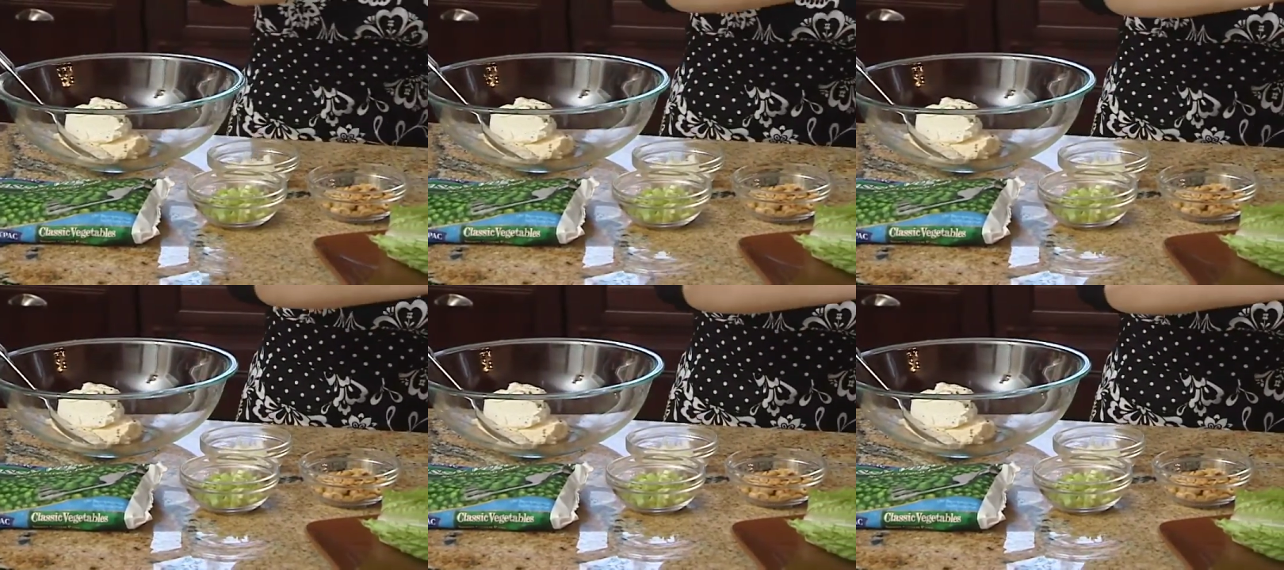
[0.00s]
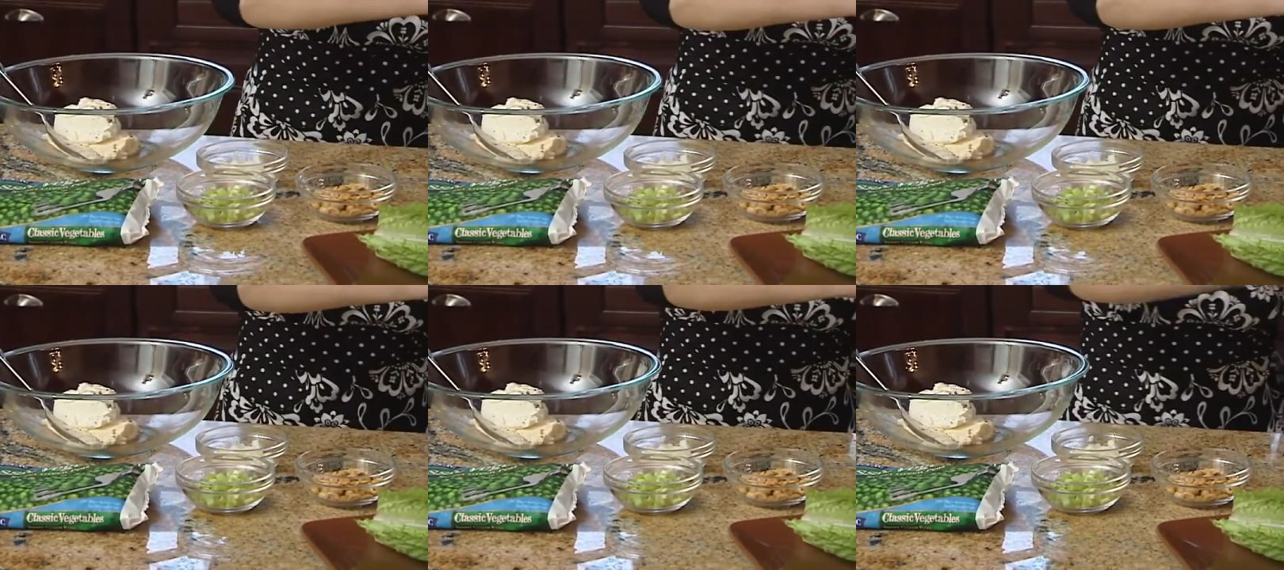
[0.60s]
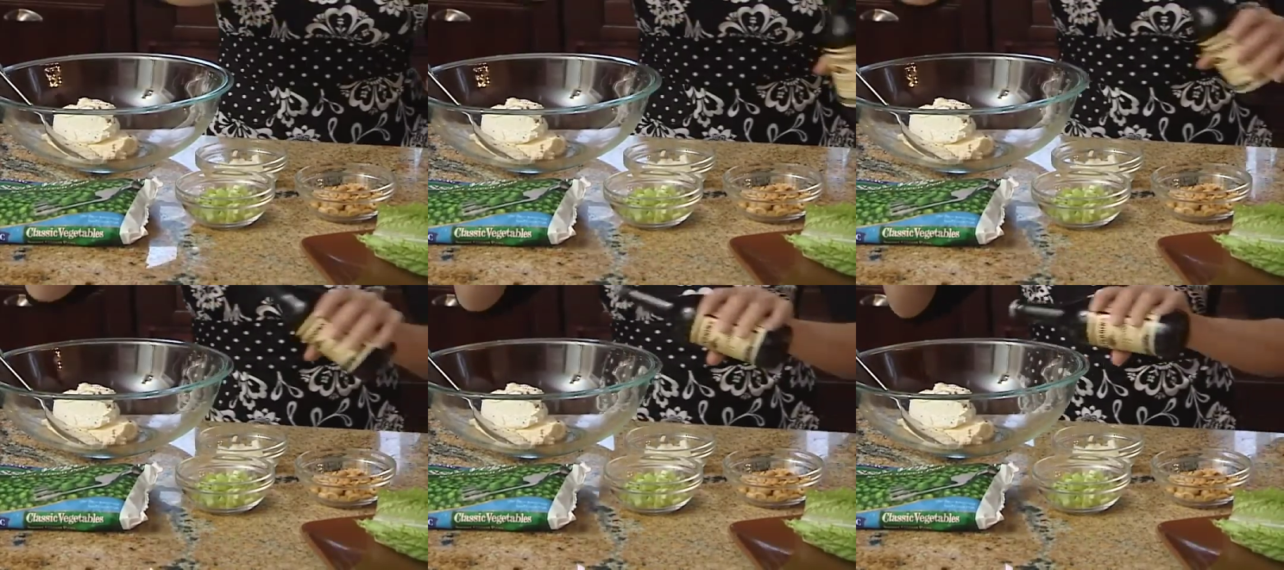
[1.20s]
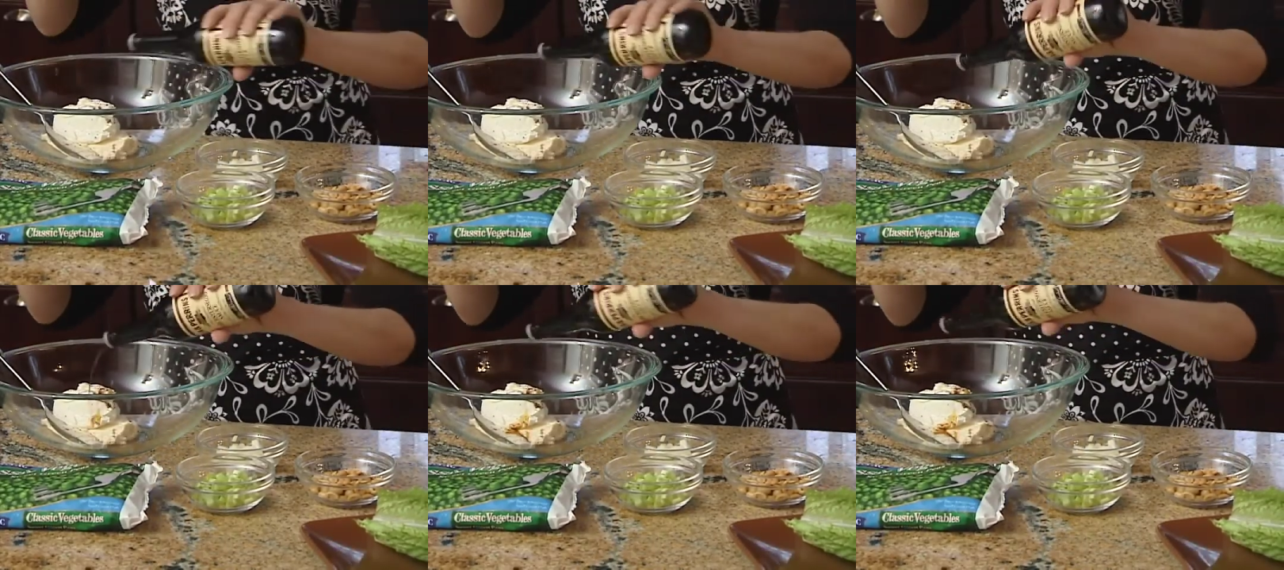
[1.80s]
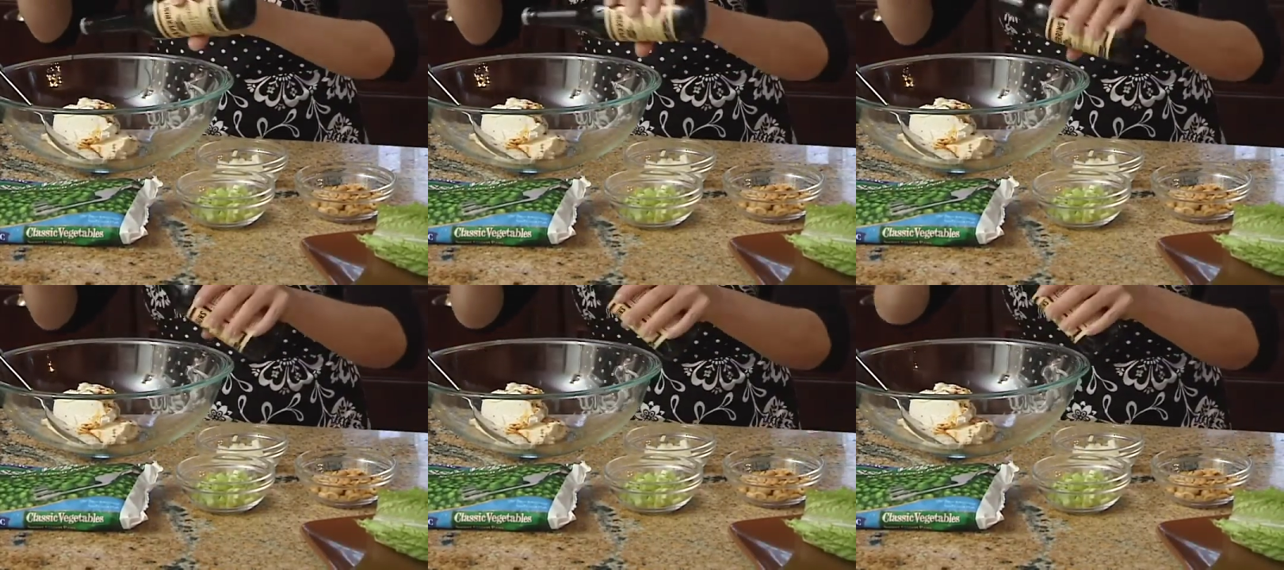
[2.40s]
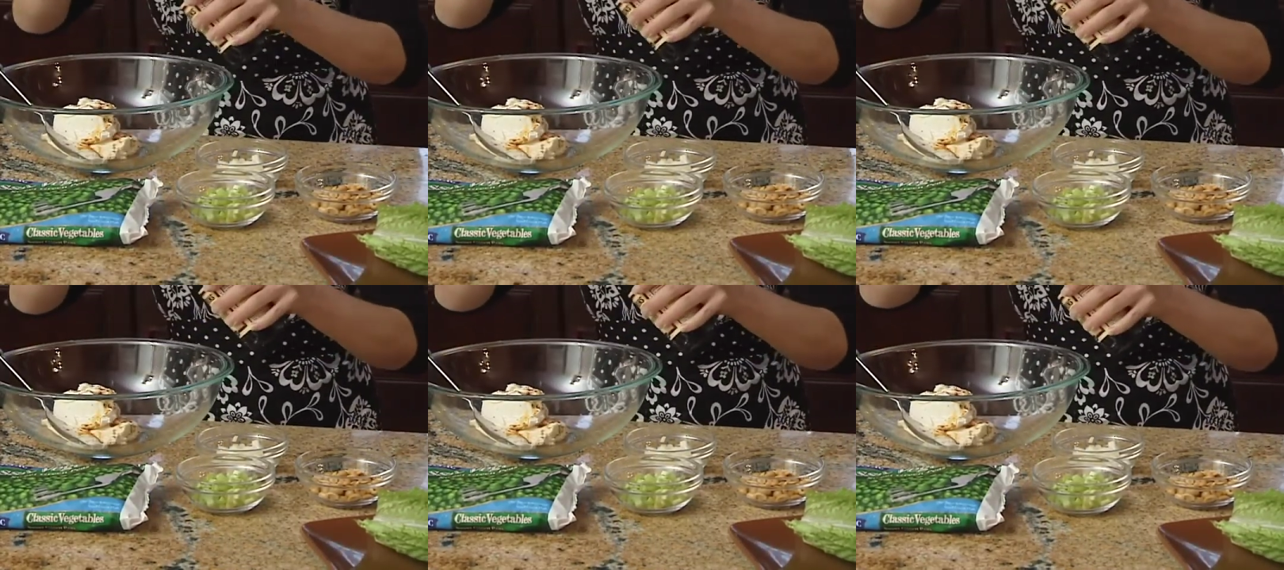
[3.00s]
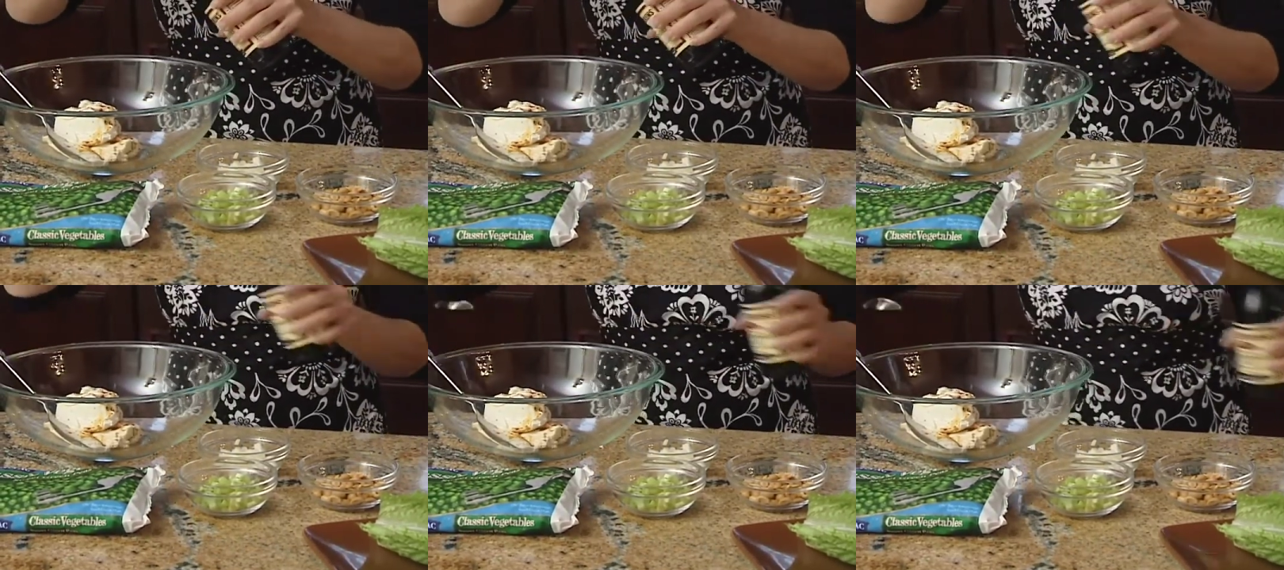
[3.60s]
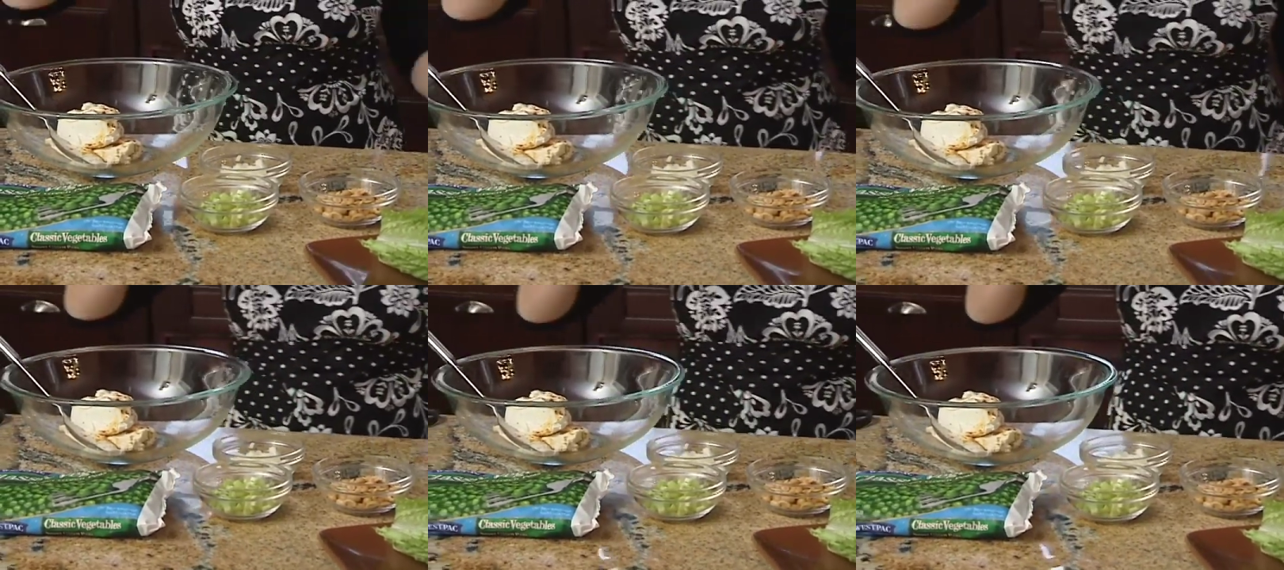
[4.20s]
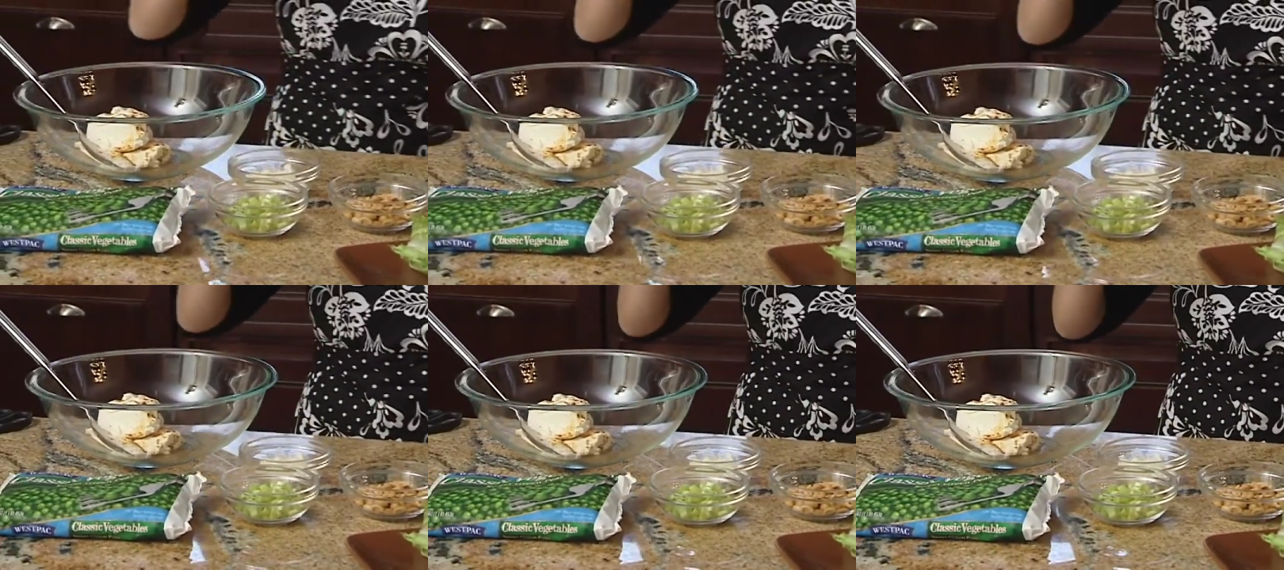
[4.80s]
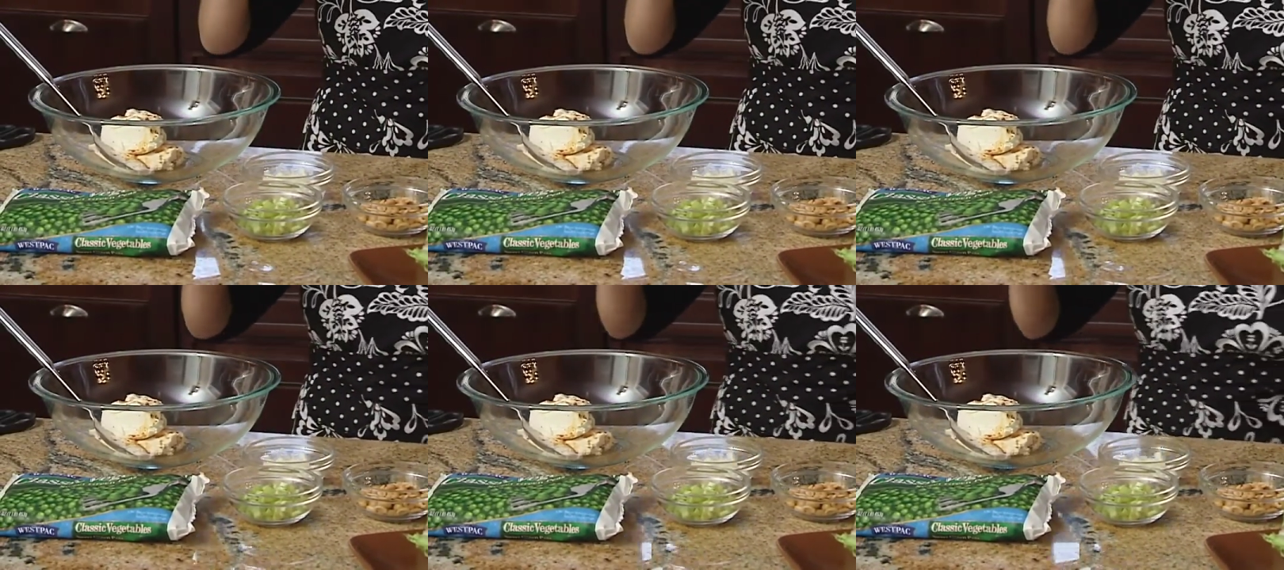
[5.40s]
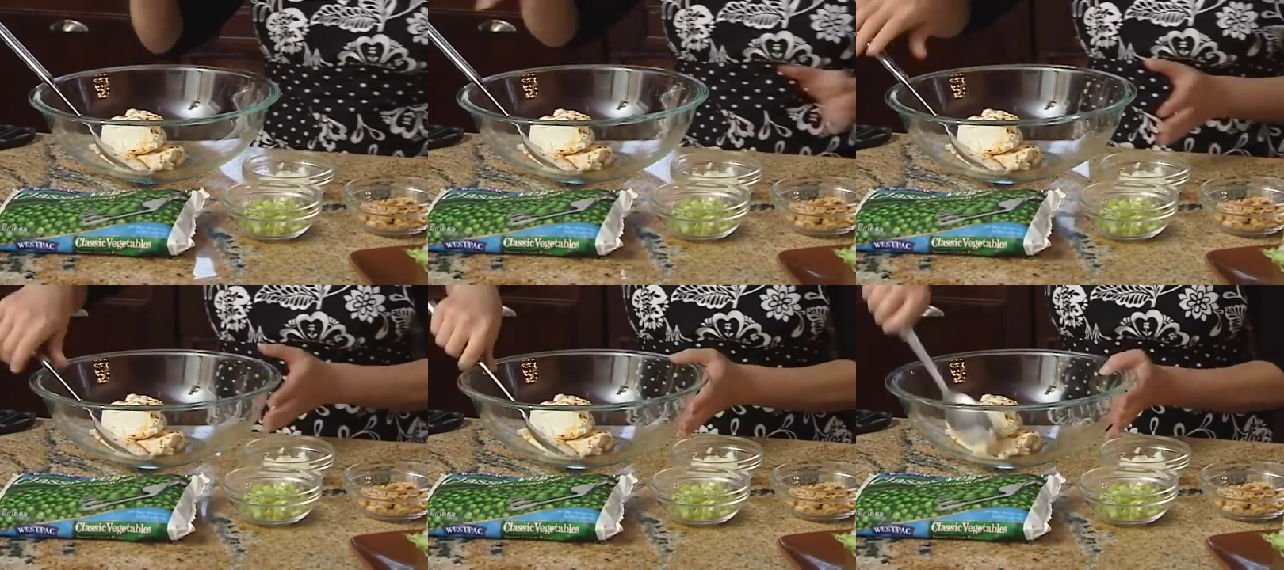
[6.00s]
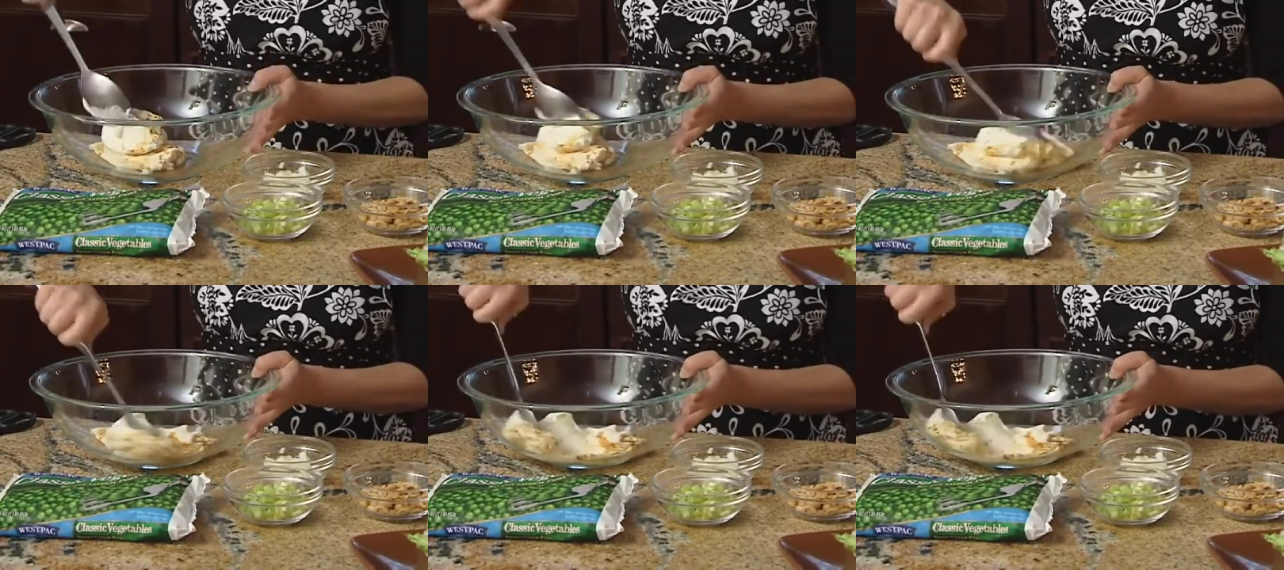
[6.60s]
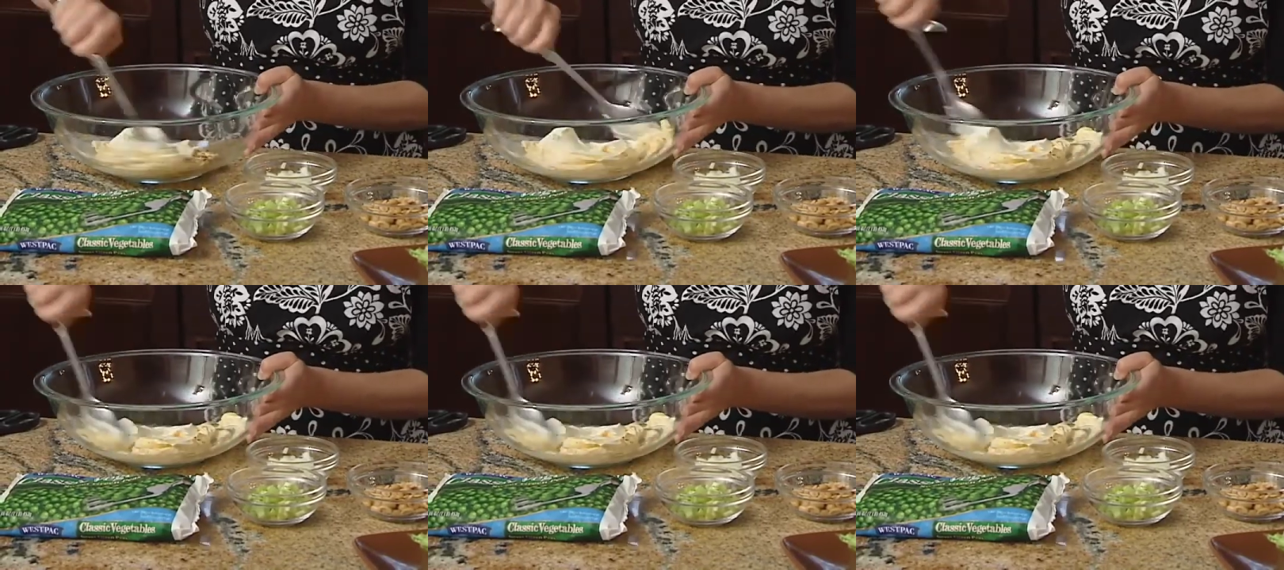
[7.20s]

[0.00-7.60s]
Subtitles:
Nobody's mouth can be seen.